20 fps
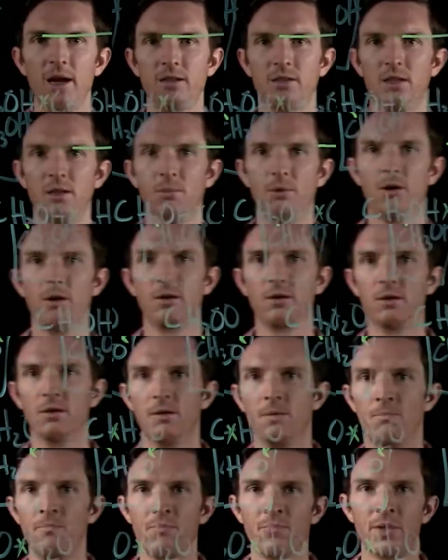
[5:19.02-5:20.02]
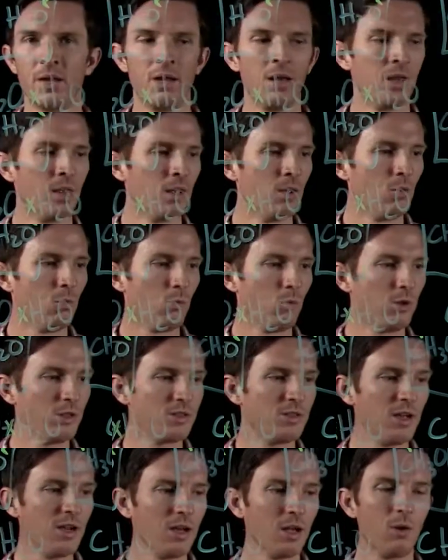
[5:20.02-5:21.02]
a hexane molecule.
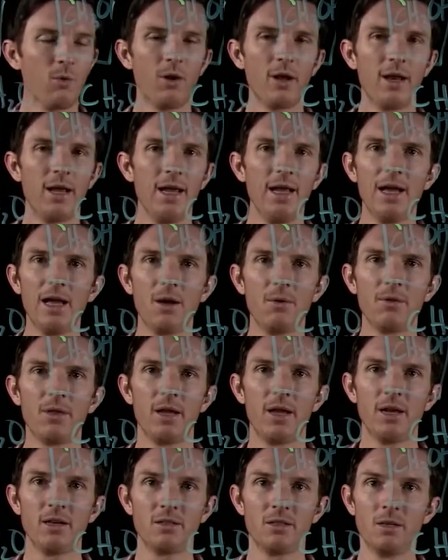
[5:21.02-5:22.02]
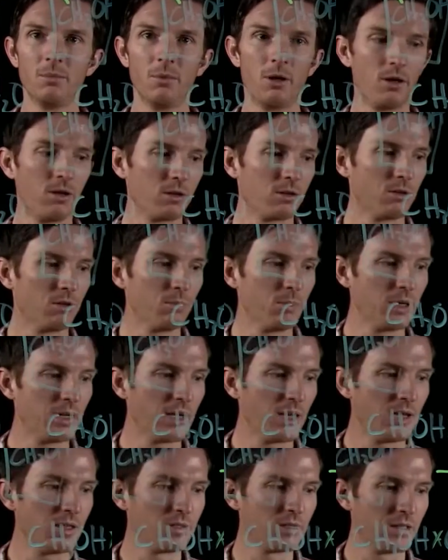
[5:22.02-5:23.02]
Well, it's not going to want to hang out with a hexane molecule
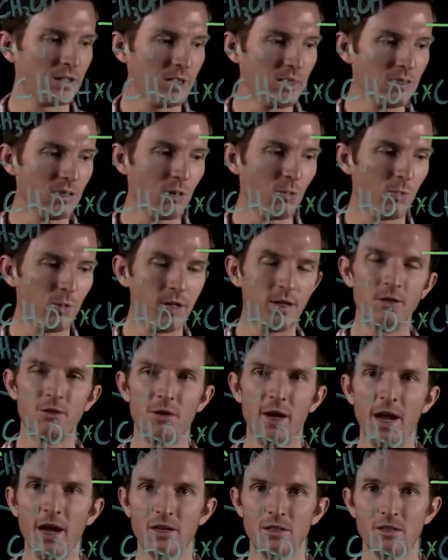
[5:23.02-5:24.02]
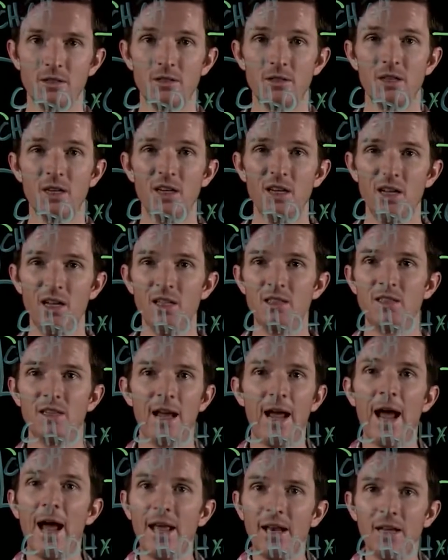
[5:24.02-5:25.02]
because these are weak attractions.
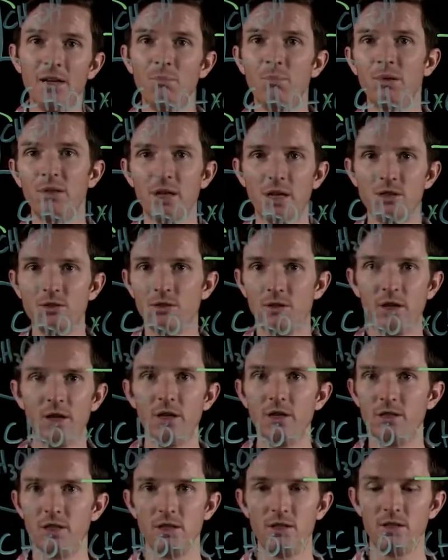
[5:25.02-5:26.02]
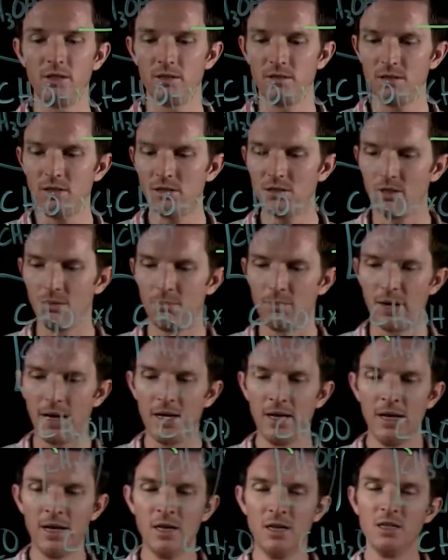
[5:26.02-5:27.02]
It's adding potential energy to the system
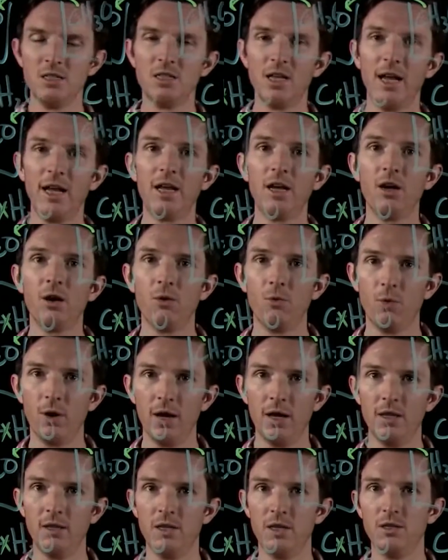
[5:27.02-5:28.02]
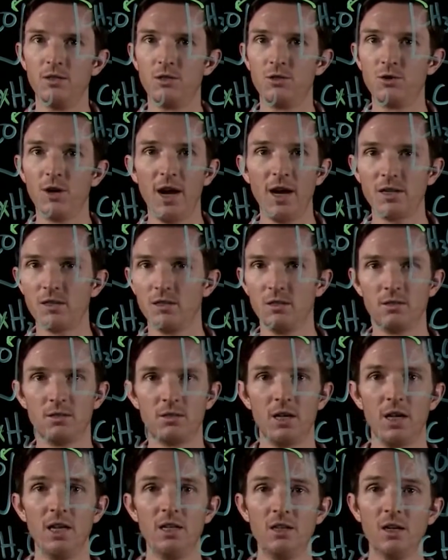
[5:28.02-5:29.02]
by taking away these
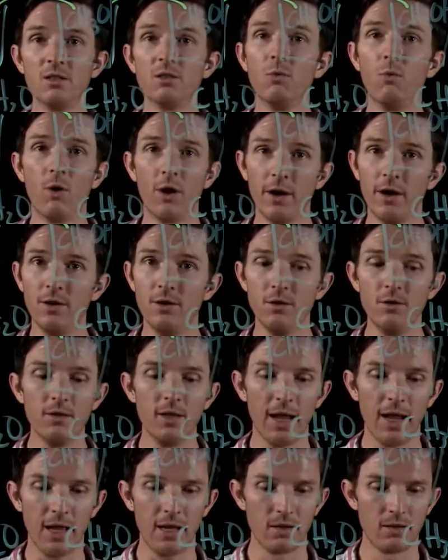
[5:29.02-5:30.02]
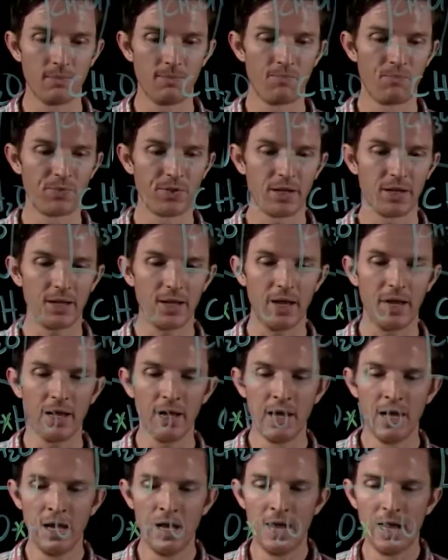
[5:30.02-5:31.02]
attractions. It doesn't want to do that.
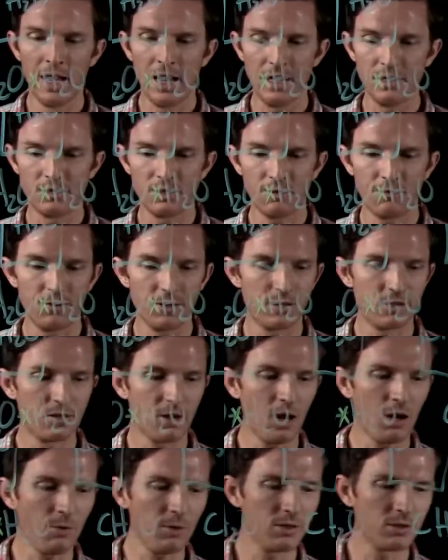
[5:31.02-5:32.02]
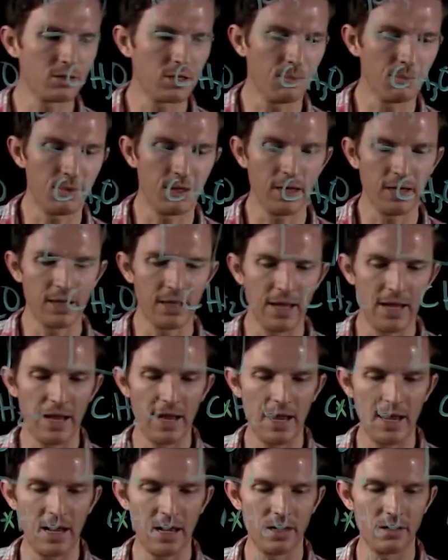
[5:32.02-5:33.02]
Okay, and so if we start with something
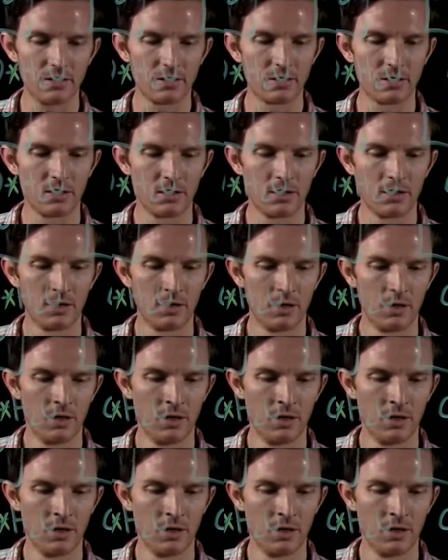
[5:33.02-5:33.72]
that has